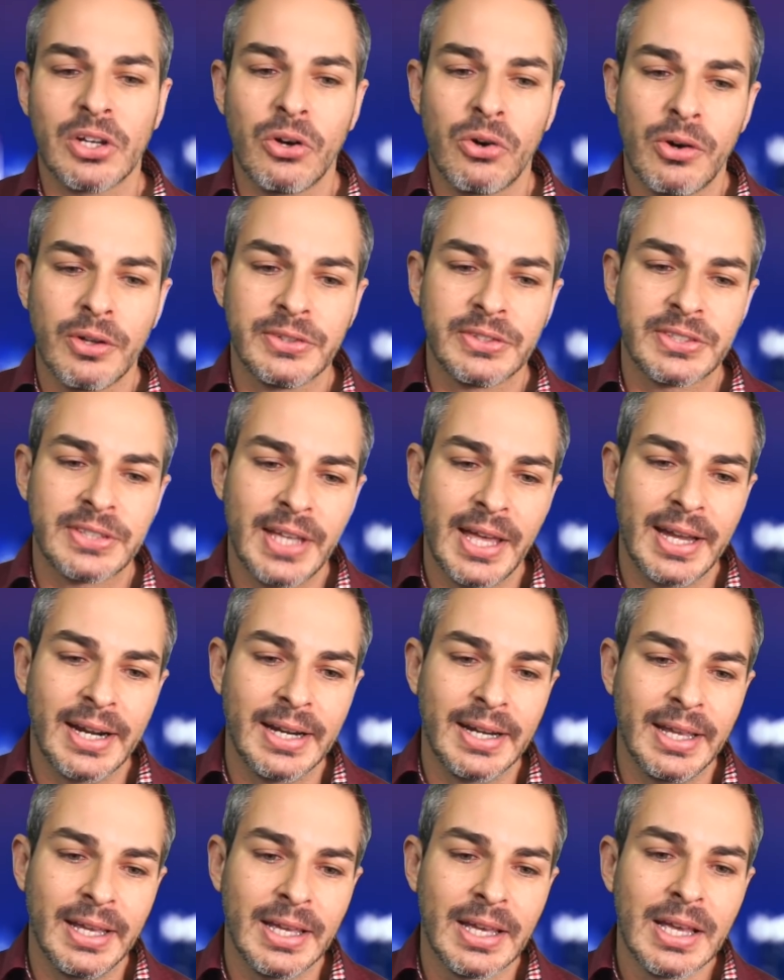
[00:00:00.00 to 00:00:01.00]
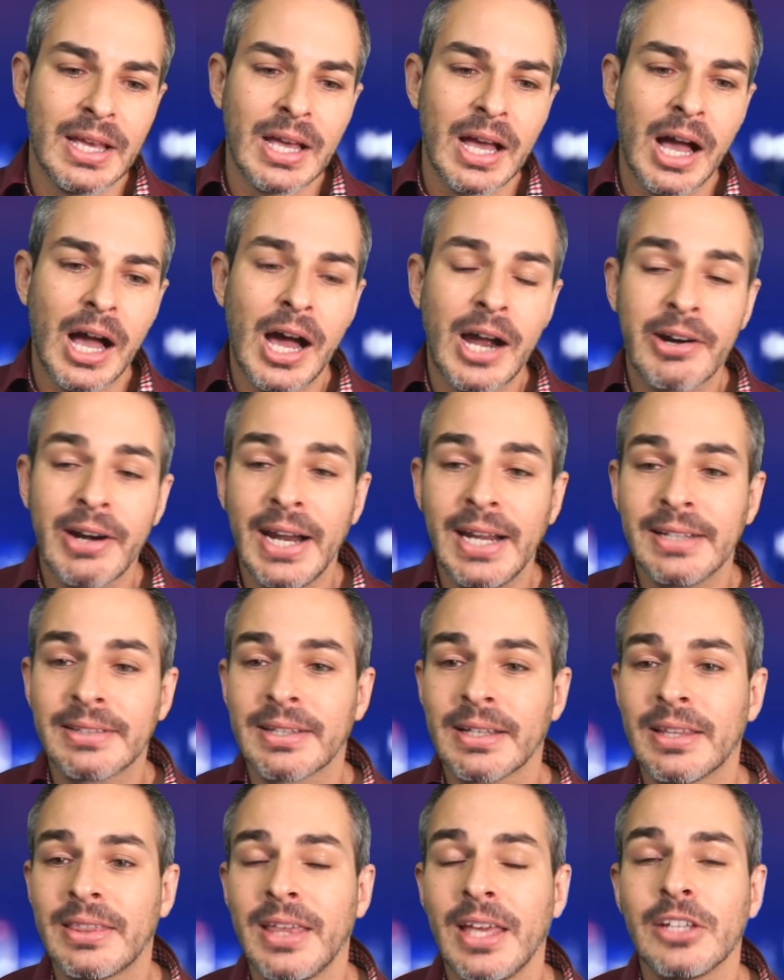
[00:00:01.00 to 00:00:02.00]
on Saturday. All right,
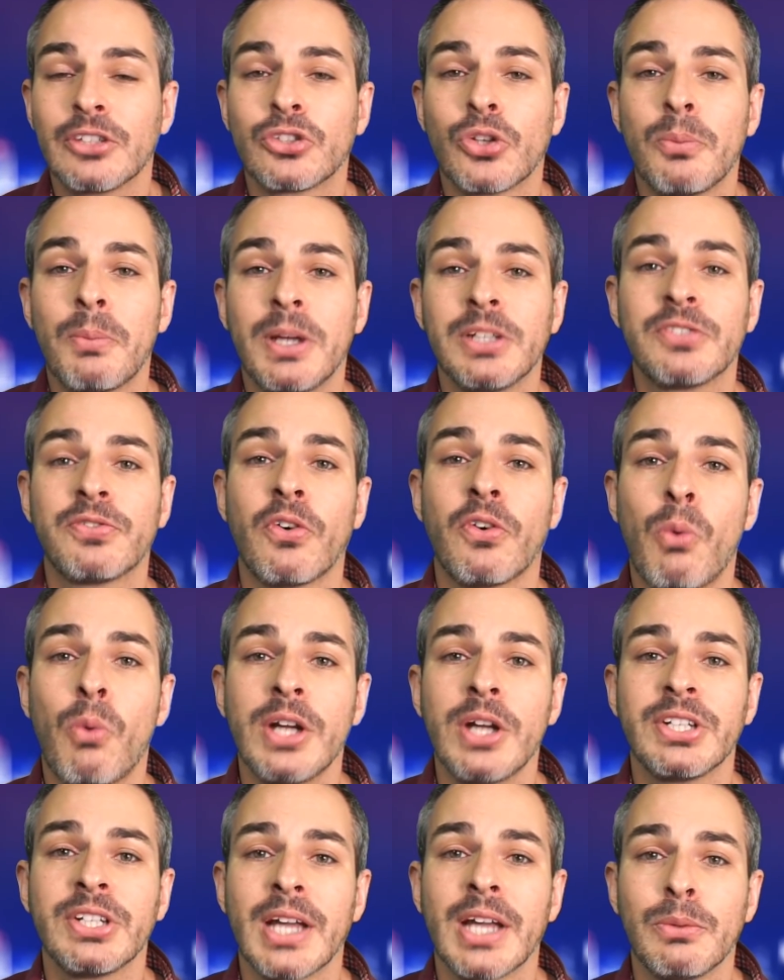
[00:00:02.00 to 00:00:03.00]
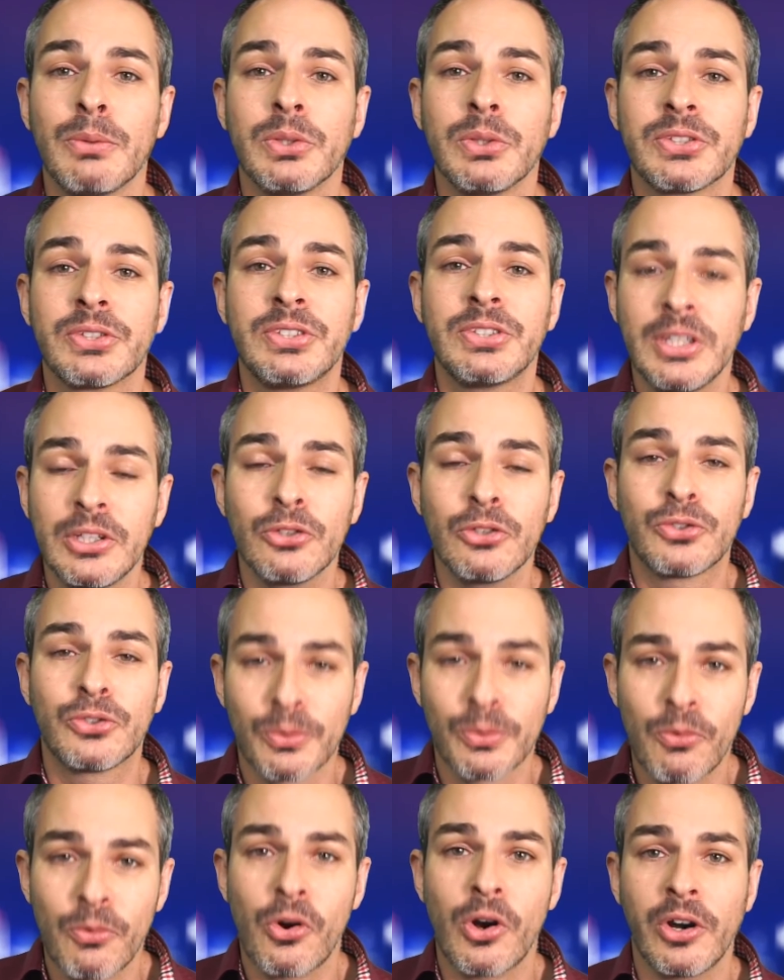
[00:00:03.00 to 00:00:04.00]
thanks so much for watching. I will see you
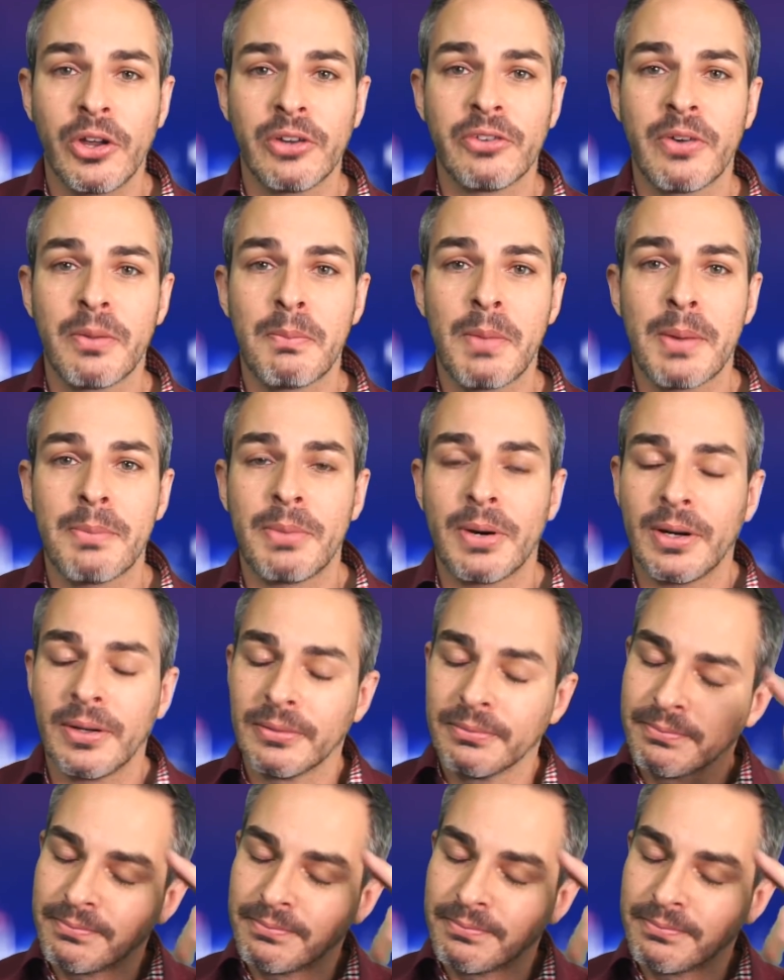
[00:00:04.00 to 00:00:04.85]
tomorrow, and remember